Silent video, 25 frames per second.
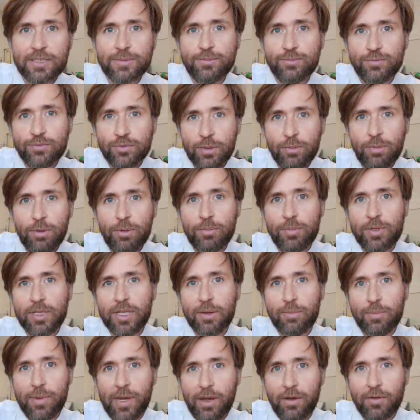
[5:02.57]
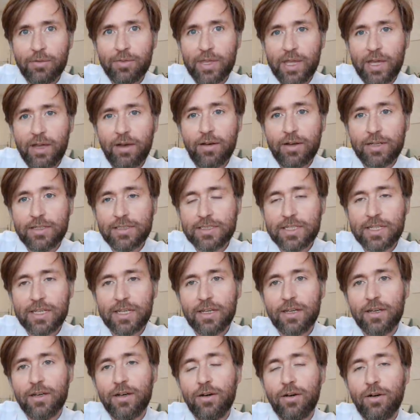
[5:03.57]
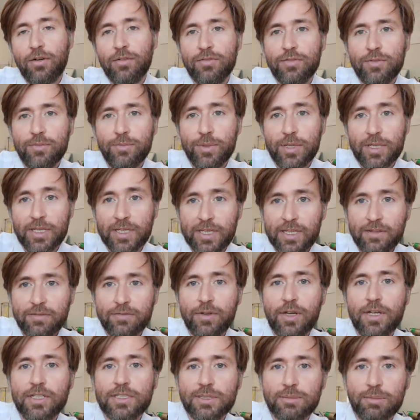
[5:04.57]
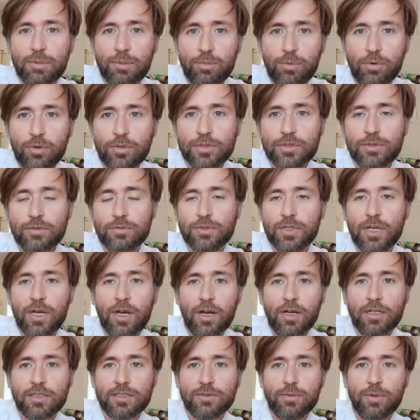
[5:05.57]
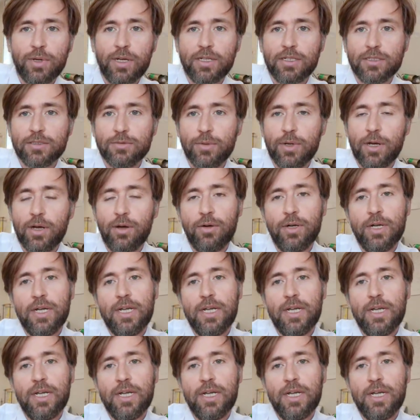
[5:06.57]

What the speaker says: probably about that idea of being inversely proportional to r squared as well.